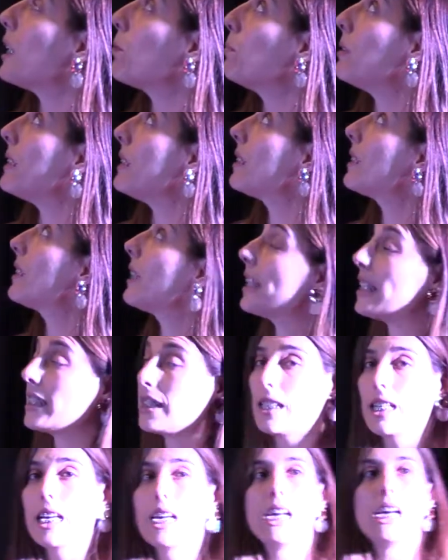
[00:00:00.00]
that being
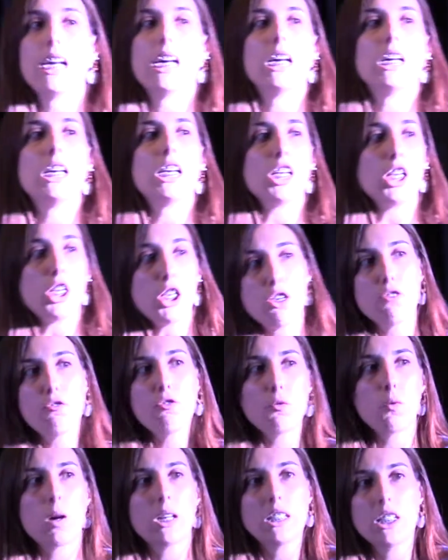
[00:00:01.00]
said,
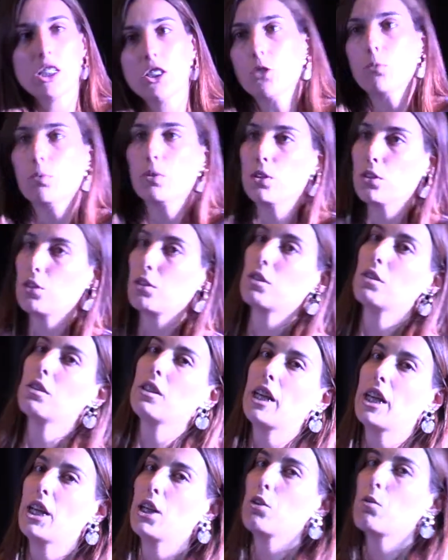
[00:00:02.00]
if you are an entrepreneur
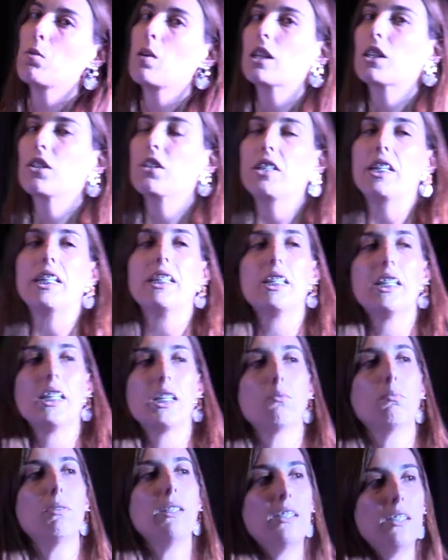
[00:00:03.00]
and you are
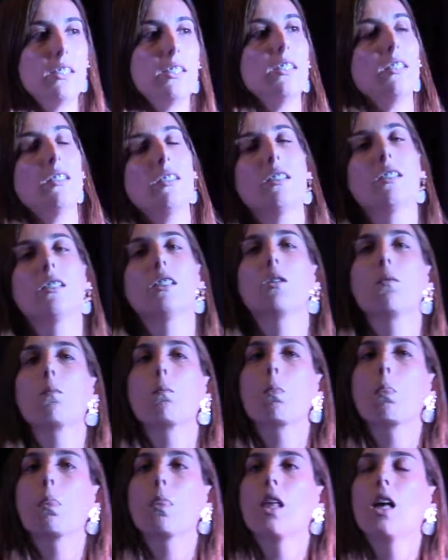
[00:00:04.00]
creating a business,
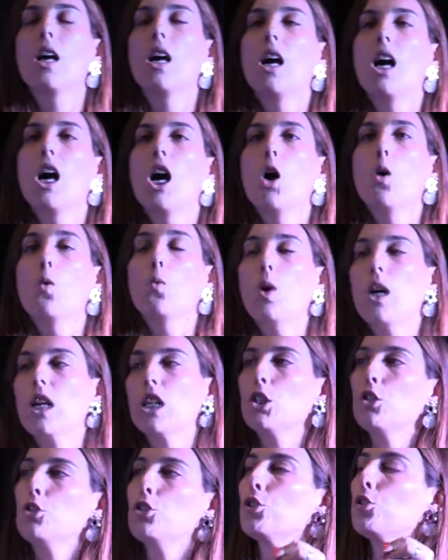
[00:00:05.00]

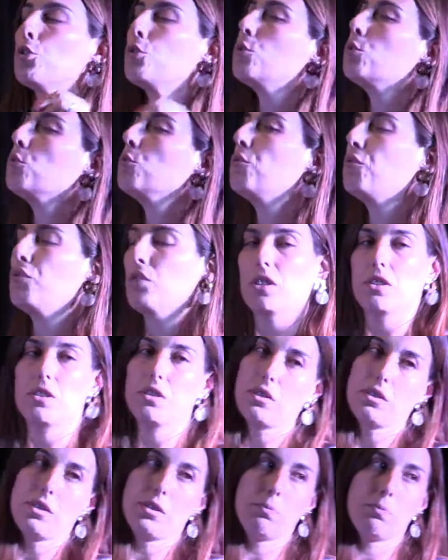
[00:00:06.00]
what you should do
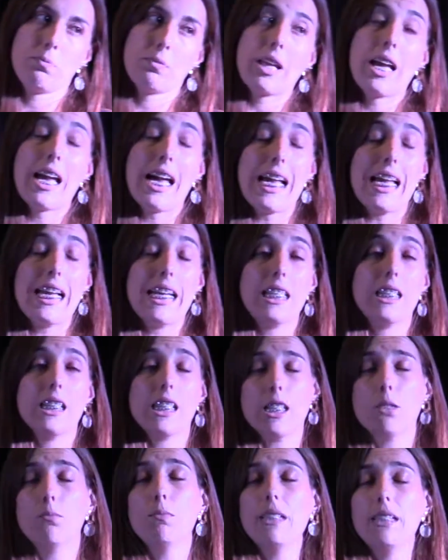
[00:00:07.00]
first, and
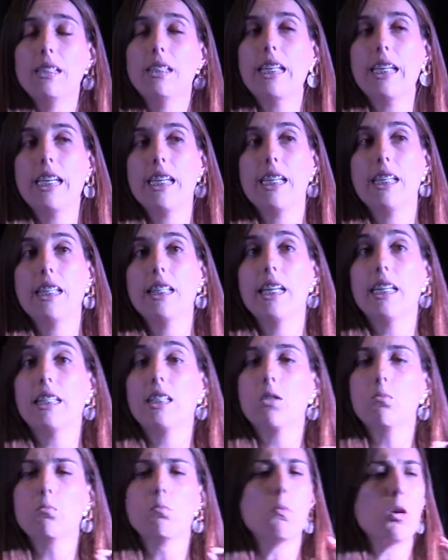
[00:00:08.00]
let me say
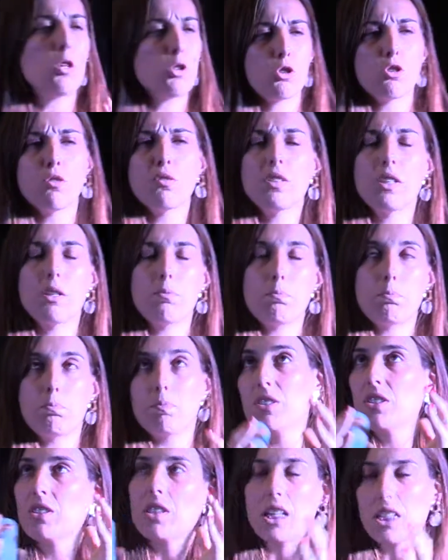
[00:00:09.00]
that most of the
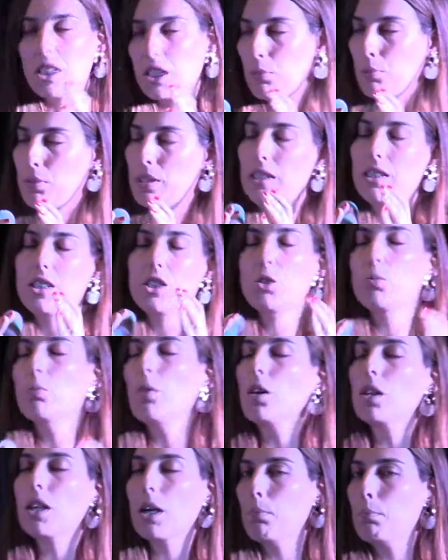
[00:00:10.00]
startups and the
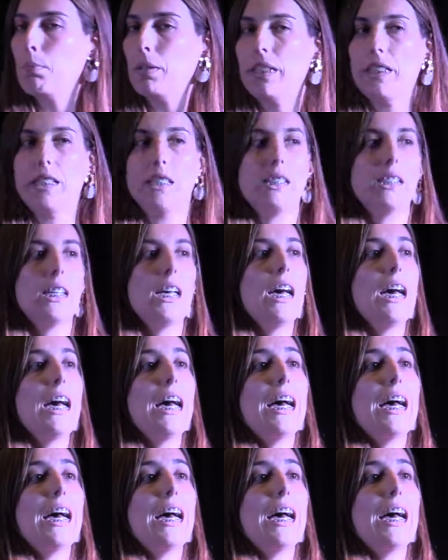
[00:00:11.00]
small companies,